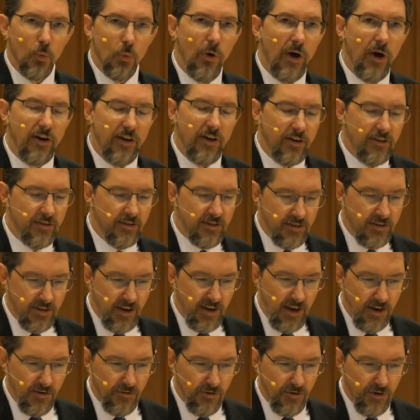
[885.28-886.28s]
waiting to
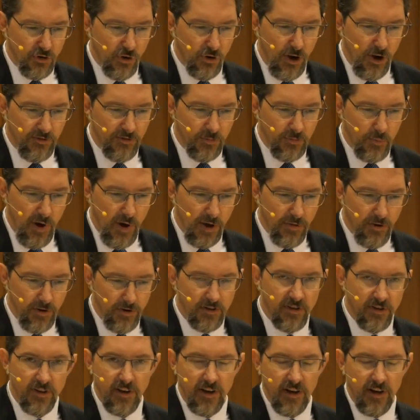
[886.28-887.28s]
take Fritzhoff's
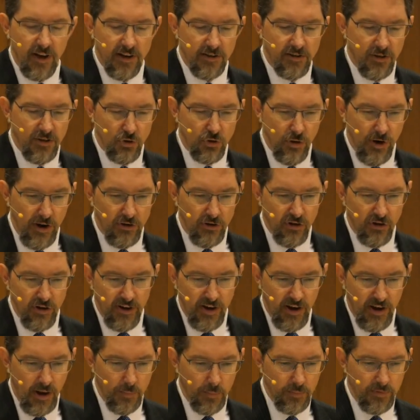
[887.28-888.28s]
mother to the concentration
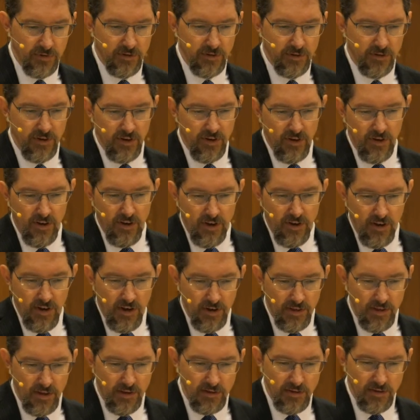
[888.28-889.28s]
camps.
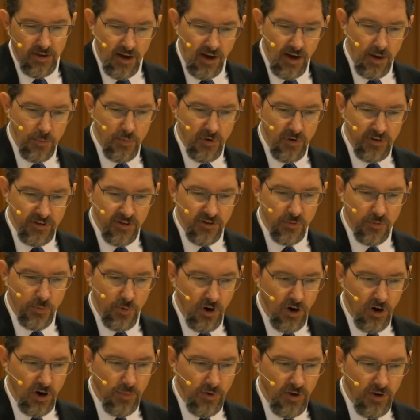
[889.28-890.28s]
At the time, Mrs.
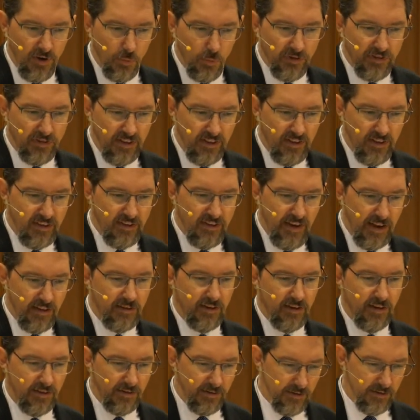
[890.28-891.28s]
Bergmann was at the
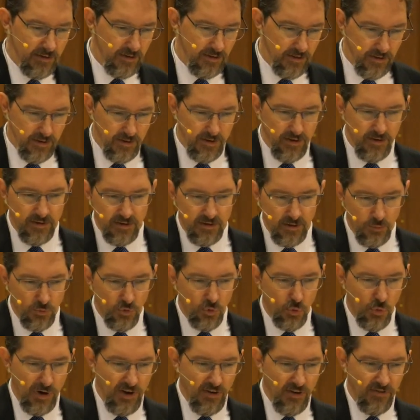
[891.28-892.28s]
dentist, some
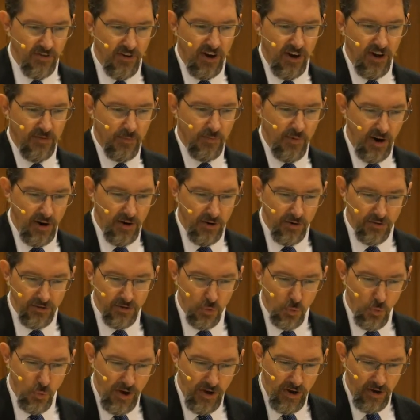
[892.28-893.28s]
25 miles
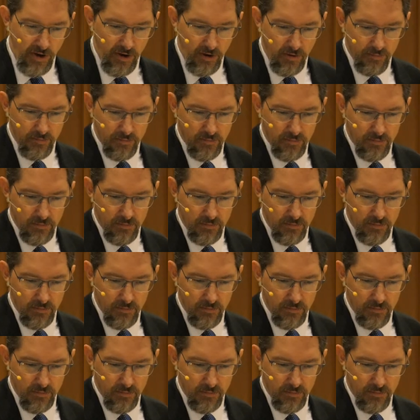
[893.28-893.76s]
away.